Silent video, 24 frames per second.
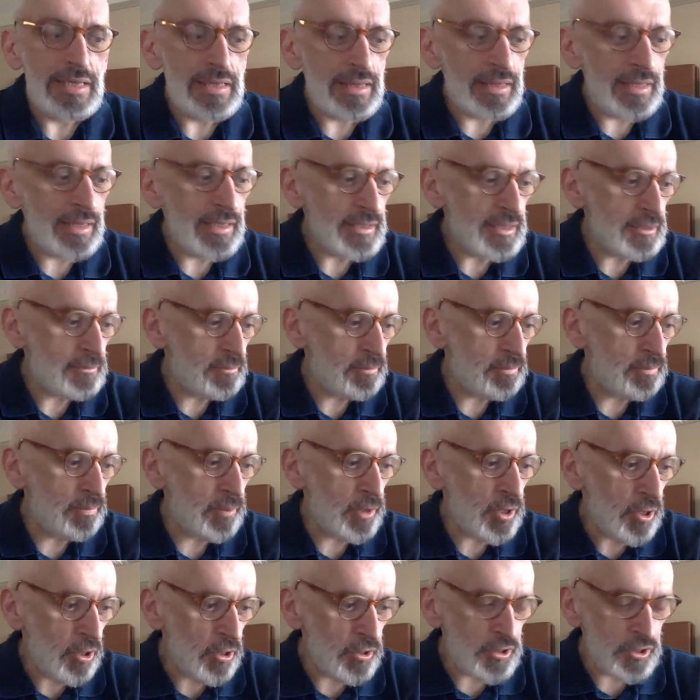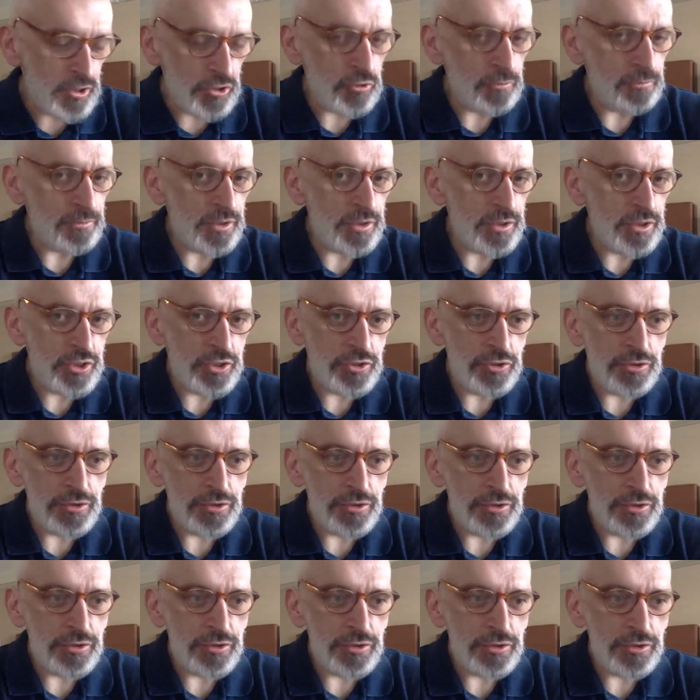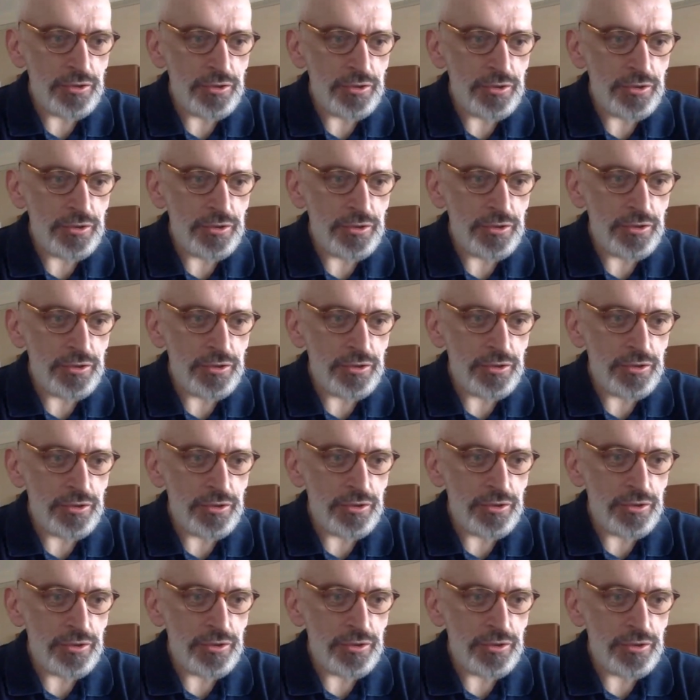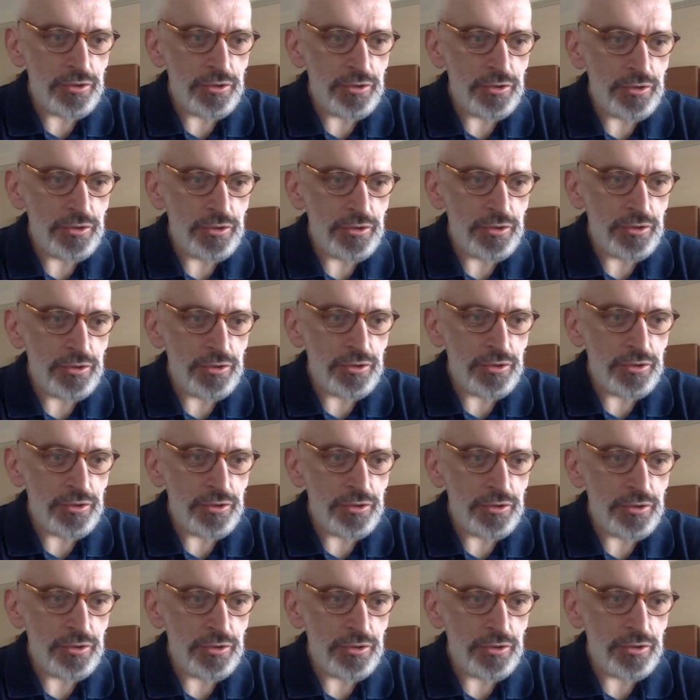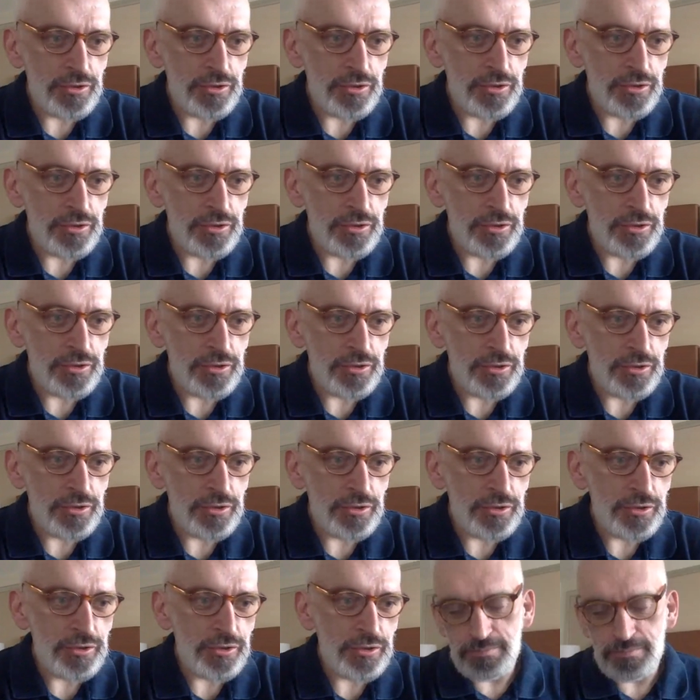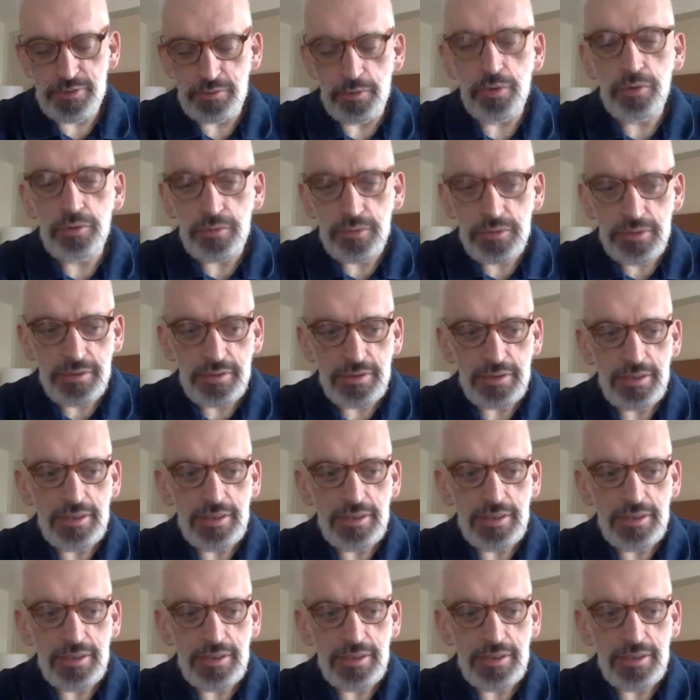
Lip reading: I think one of the key things, because it's open to the students, and because it's so old,